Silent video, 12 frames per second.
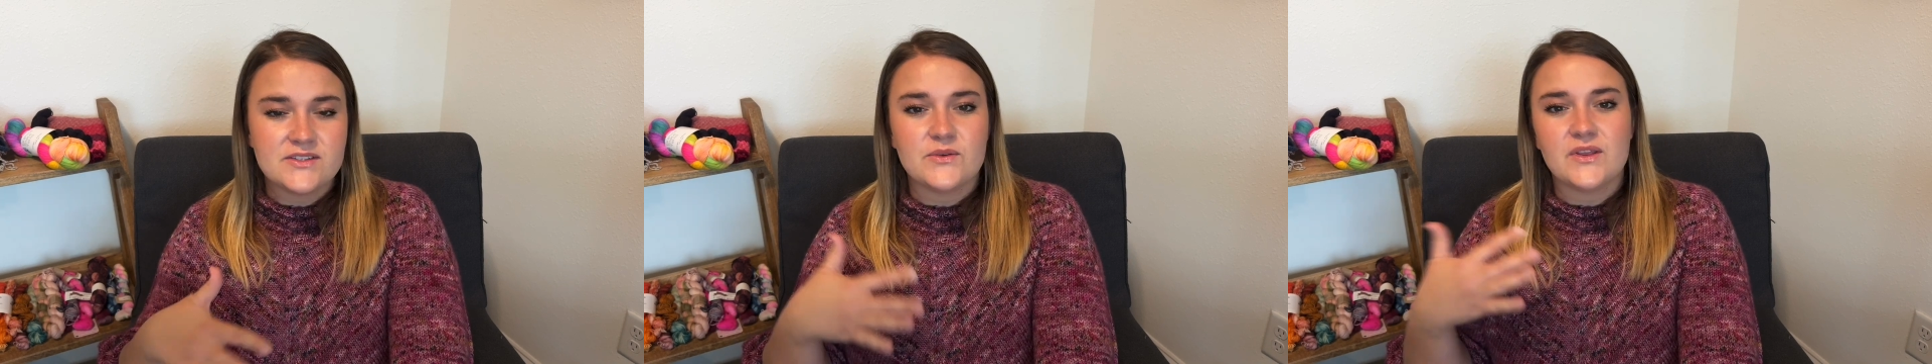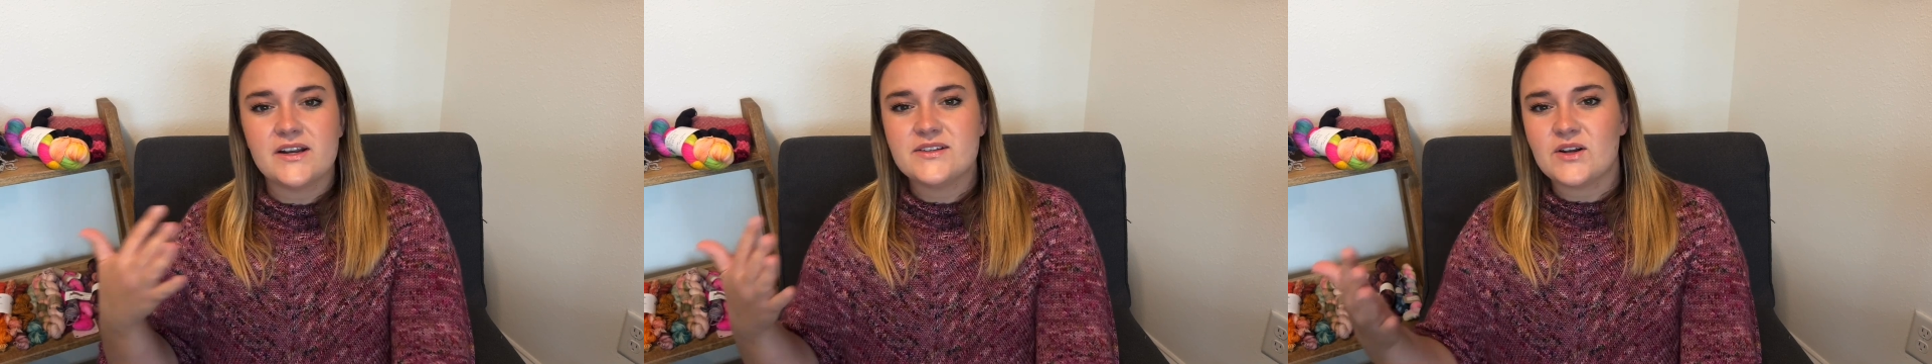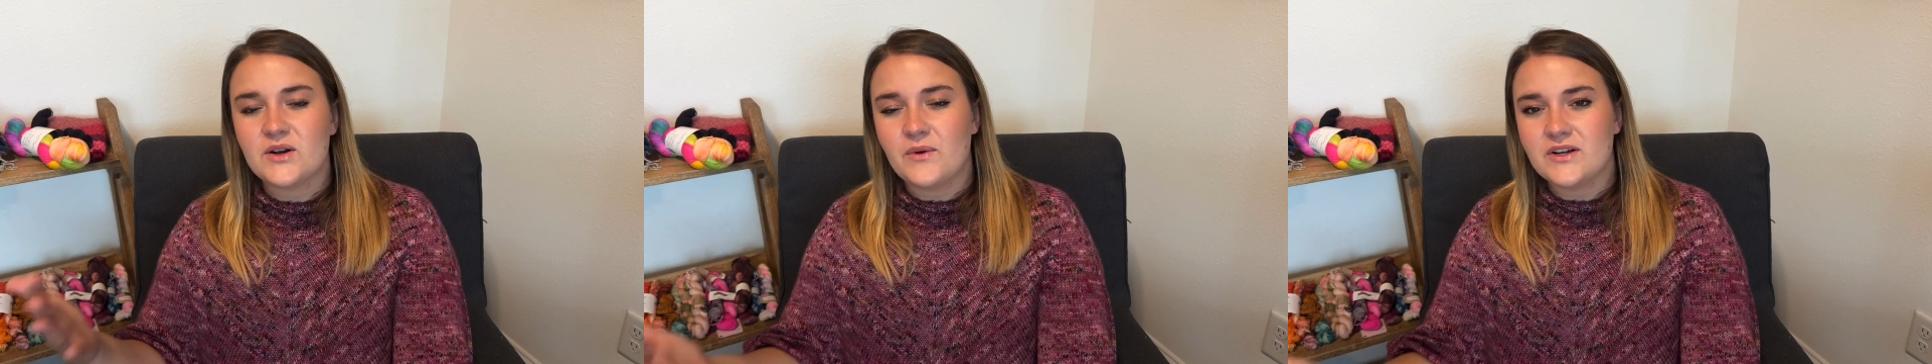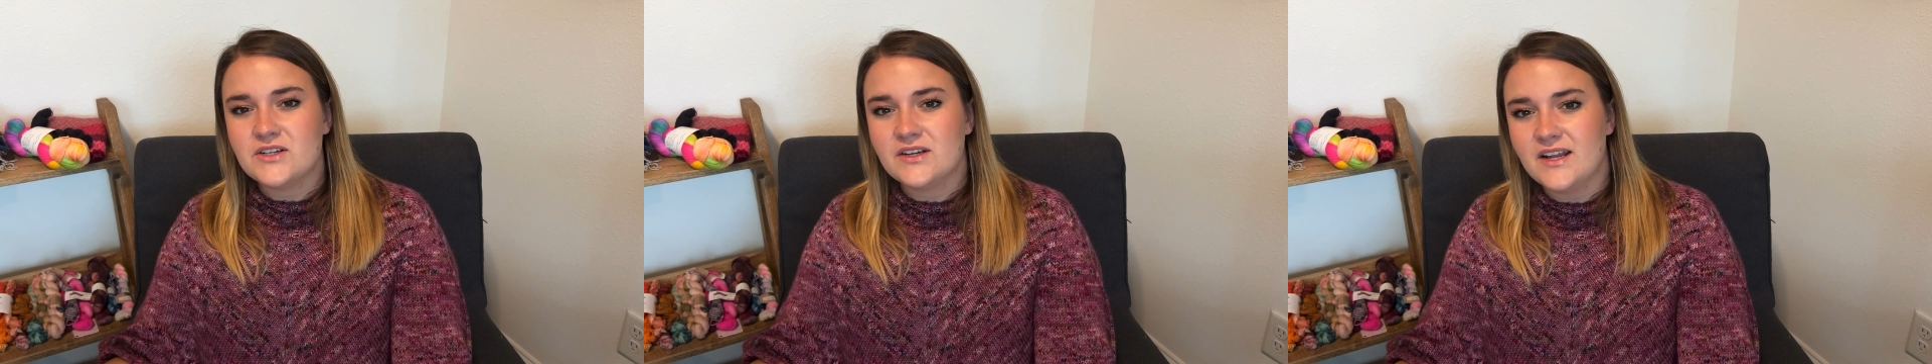So then I started
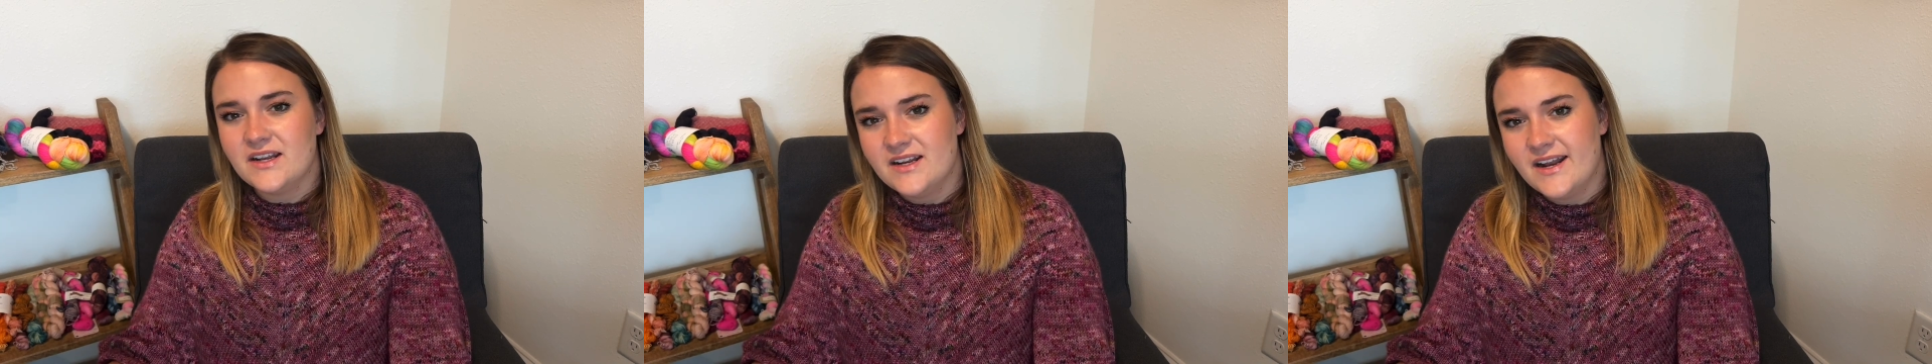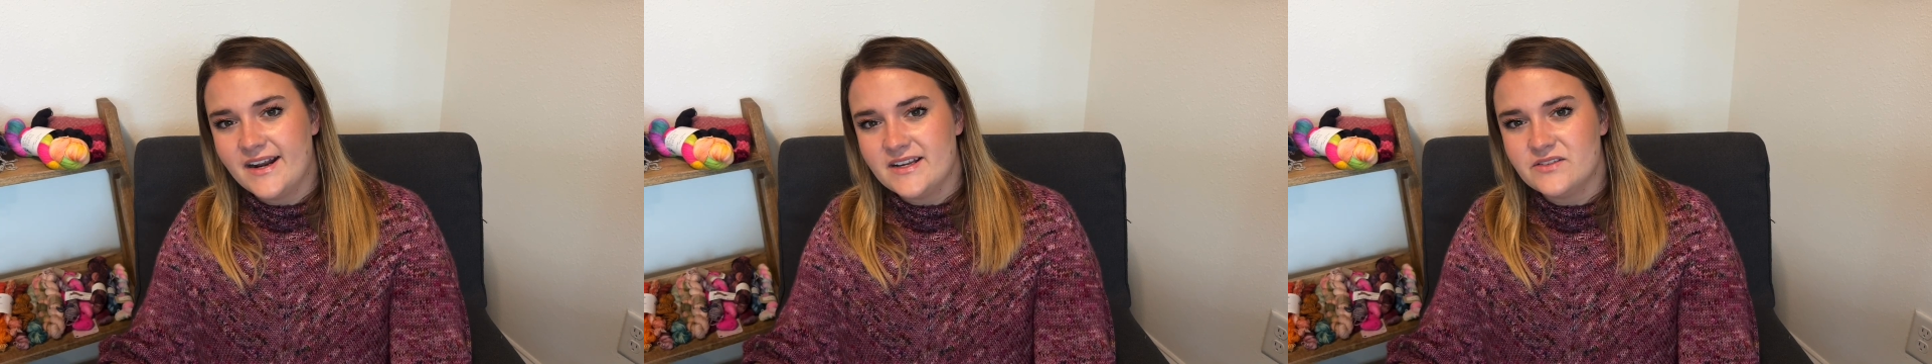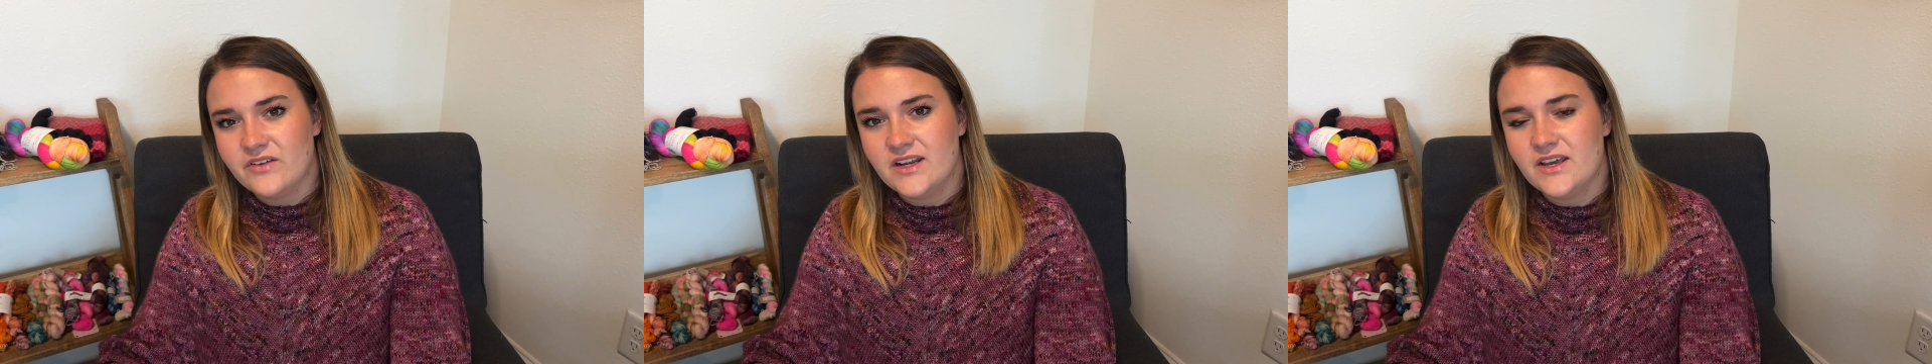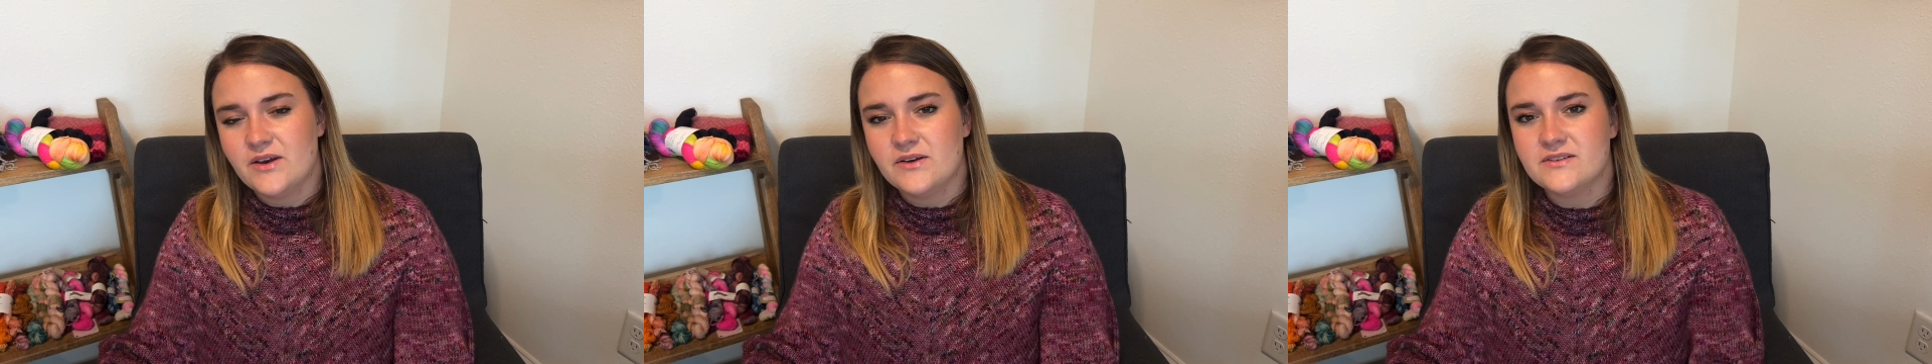watching Nitty Natty's
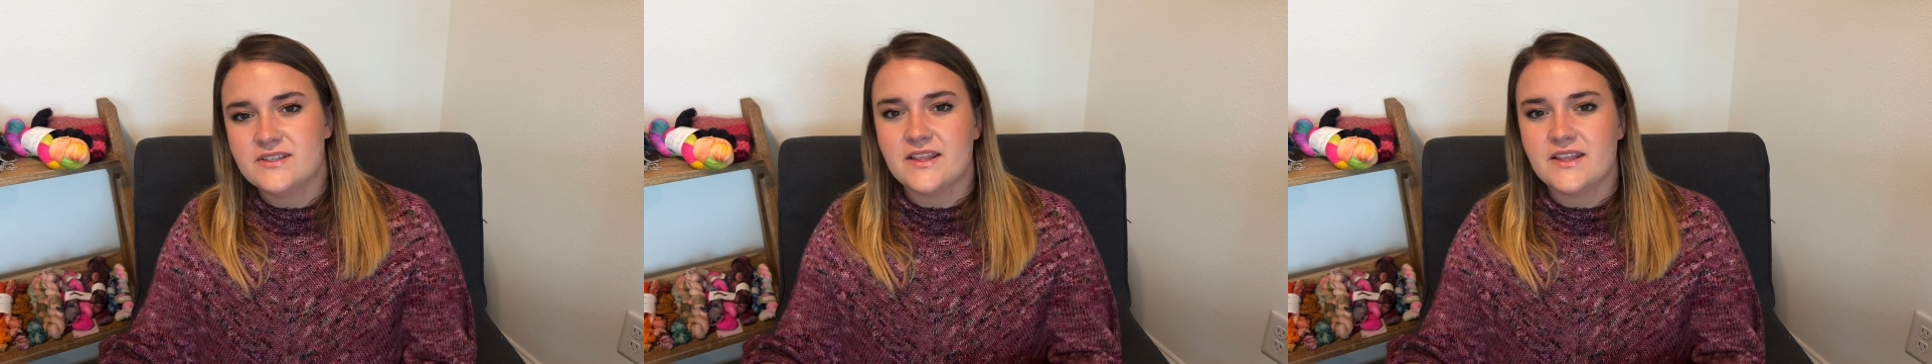videos,